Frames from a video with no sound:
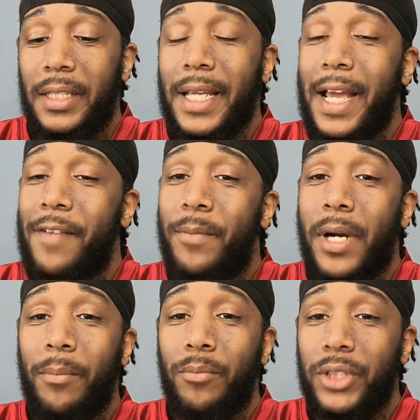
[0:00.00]
The half
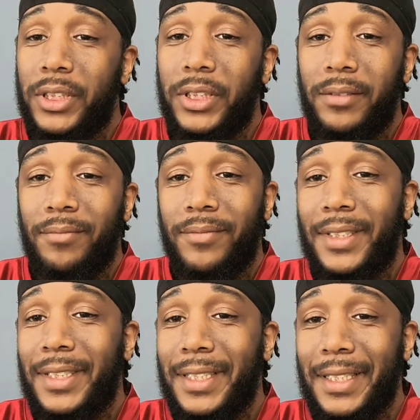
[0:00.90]
prime brisket,
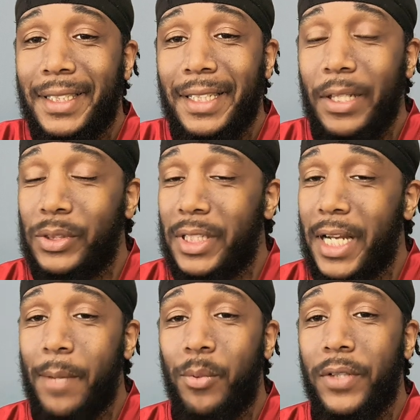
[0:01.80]
it was a
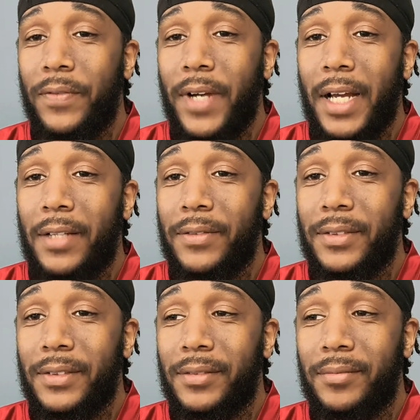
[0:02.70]
9.5. I
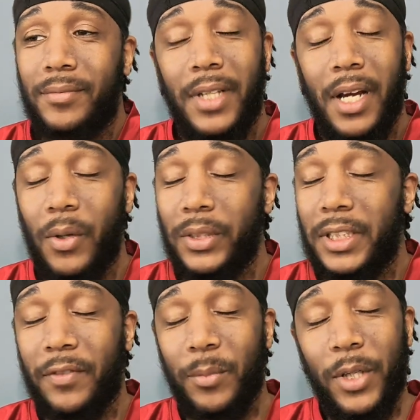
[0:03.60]
always
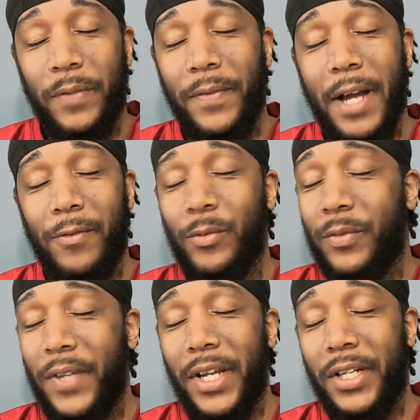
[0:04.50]
leave a 0.5 room
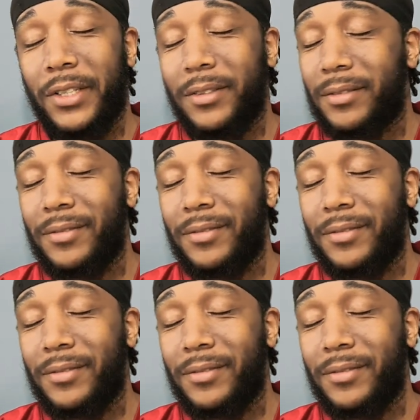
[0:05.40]
of error.